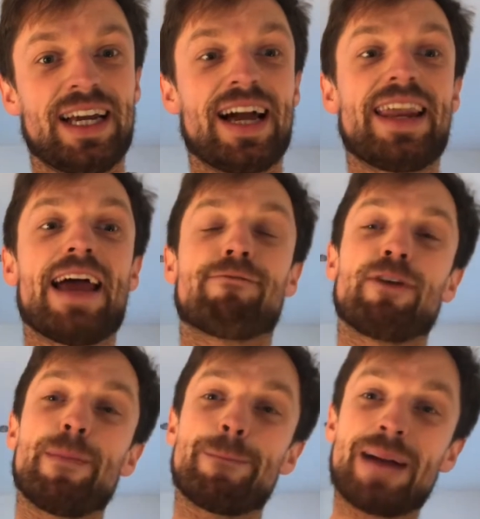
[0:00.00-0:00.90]
and every
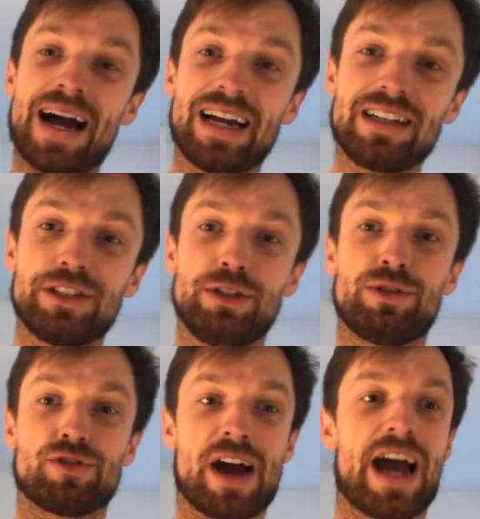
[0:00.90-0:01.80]
mile you
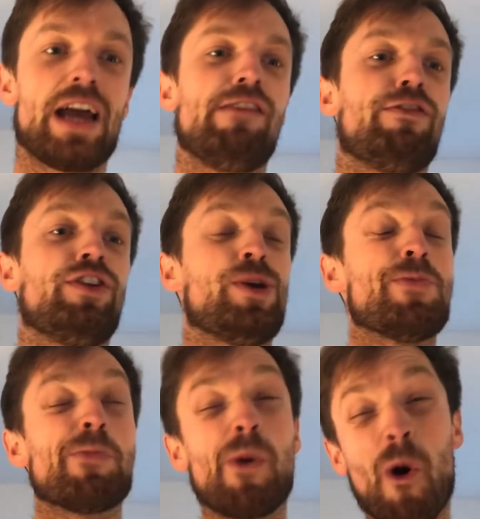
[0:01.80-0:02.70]
drive, you
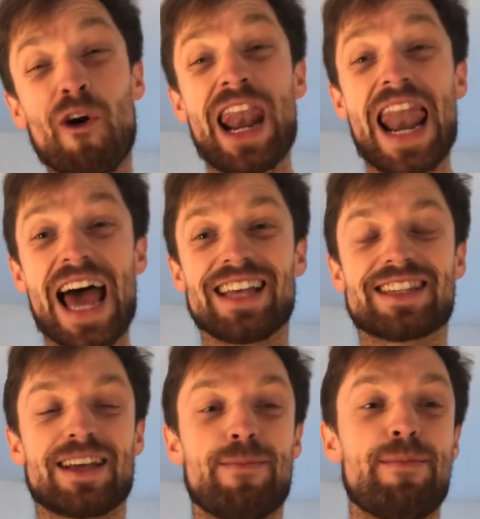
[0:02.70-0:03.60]
more or less
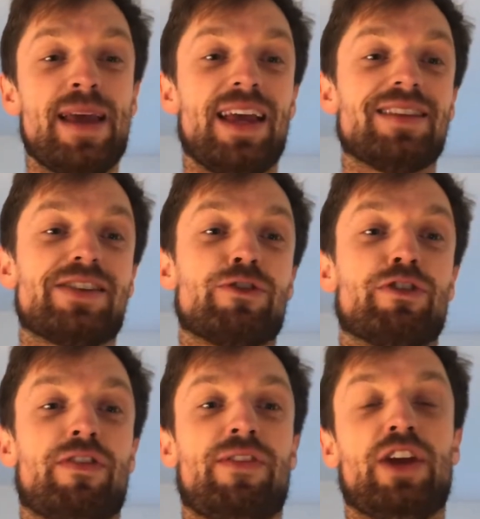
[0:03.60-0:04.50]
emit
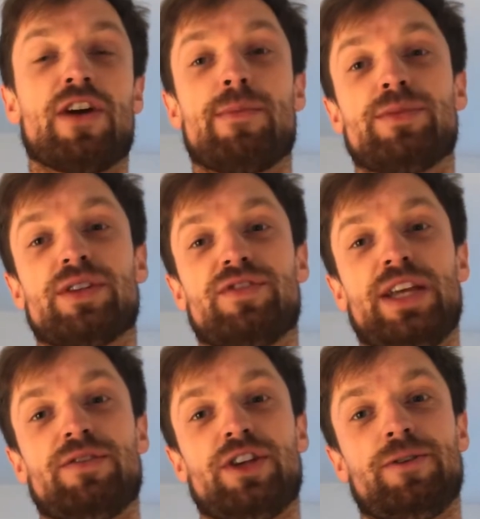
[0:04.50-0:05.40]
250 grams of
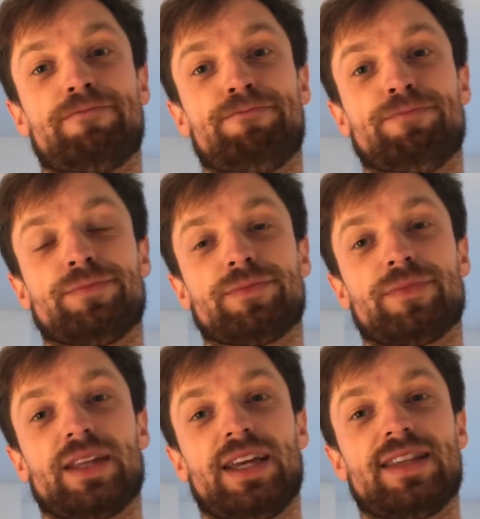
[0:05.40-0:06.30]
CO2.
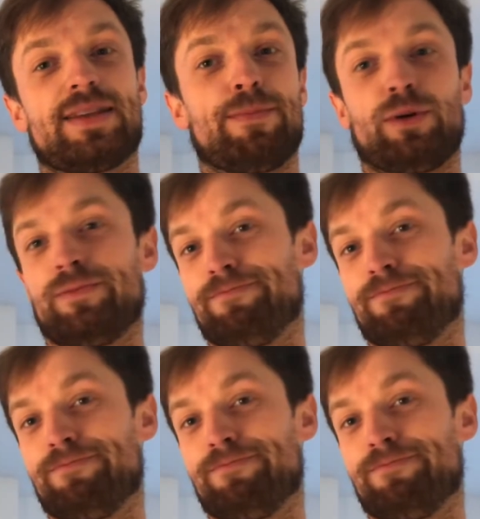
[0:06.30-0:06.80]
It's simple.